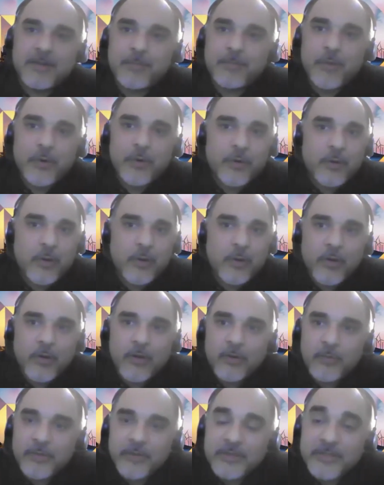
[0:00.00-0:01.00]
protocol
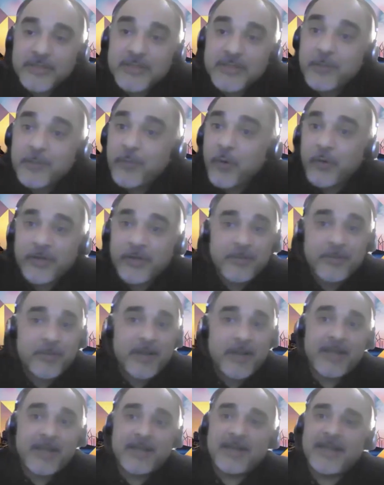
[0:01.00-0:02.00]
which is supported by
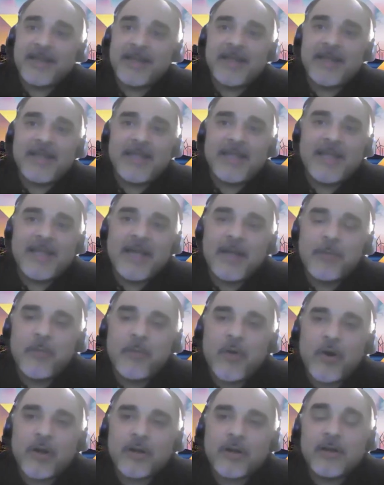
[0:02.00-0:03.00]
an AI
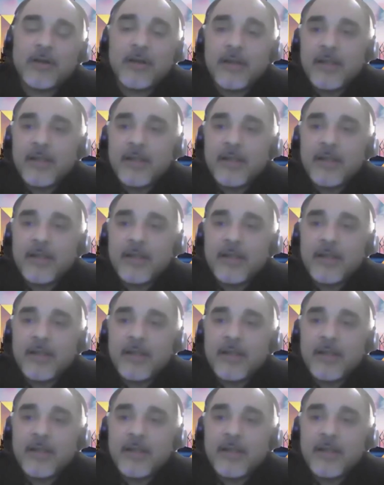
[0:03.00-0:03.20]
model,